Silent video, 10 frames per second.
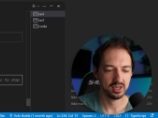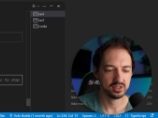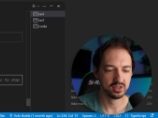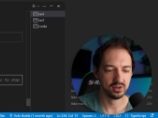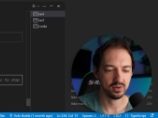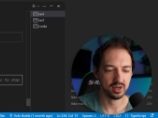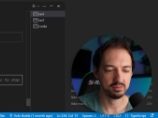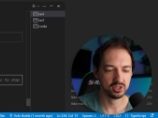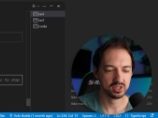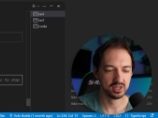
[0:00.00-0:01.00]
So
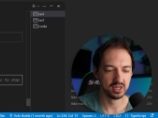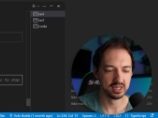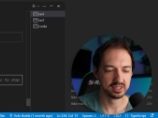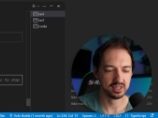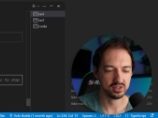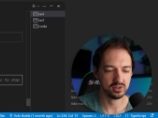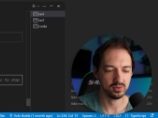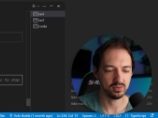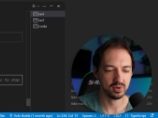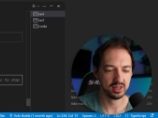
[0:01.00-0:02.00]
I'm just going to ask it
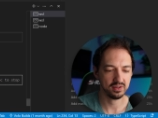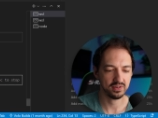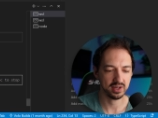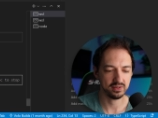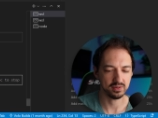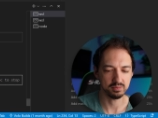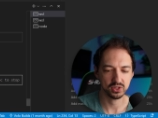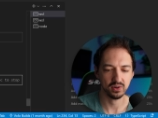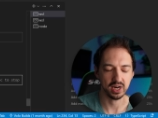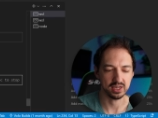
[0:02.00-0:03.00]
to write the file from
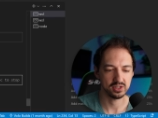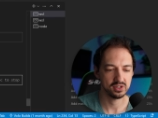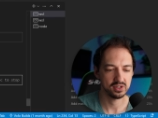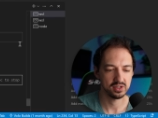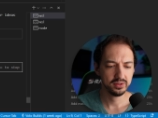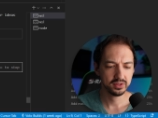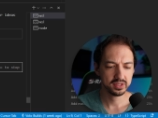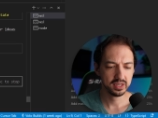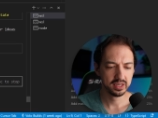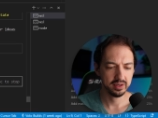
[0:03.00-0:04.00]
scratch. It
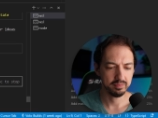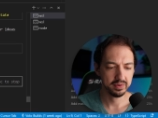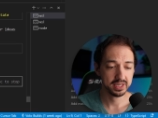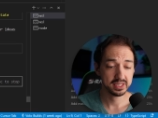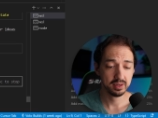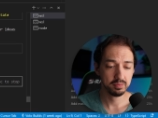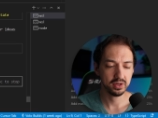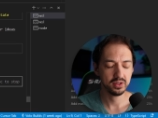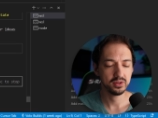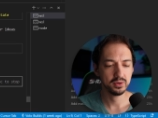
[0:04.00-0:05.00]
looks like it messed up
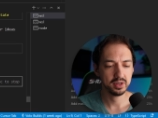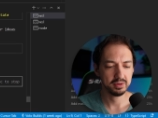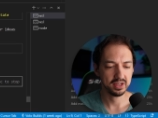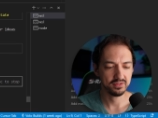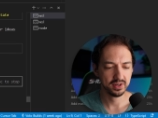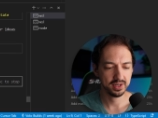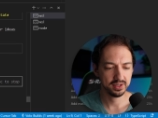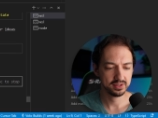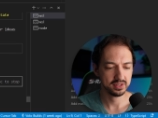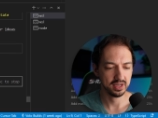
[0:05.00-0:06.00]
another one of my
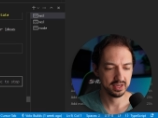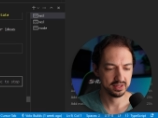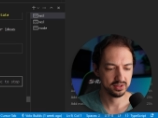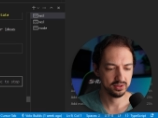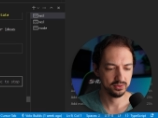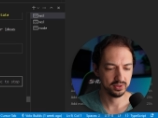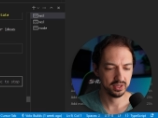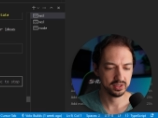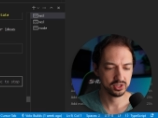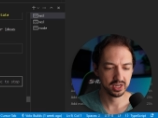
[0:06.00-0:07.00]
files and I had to do a
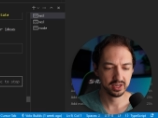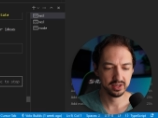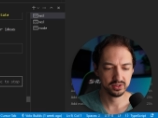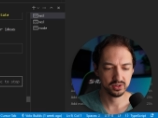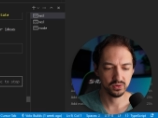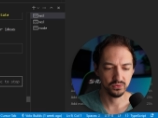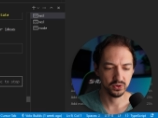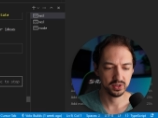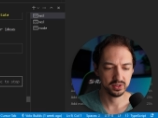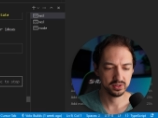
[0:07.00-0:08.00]
git checkout to
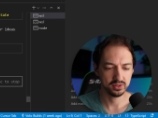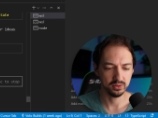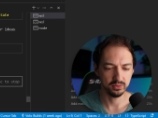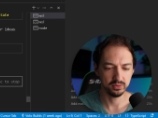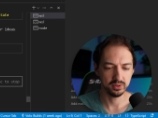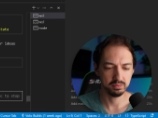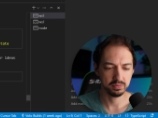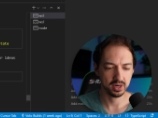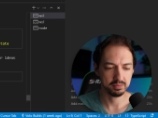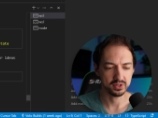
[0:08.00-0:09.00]
revert it to the
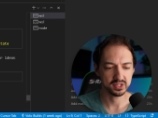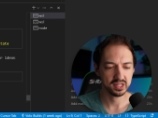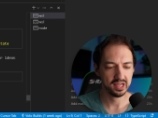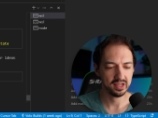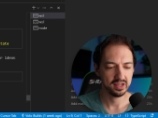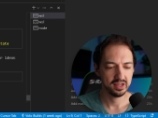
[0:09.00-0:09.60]
proper state.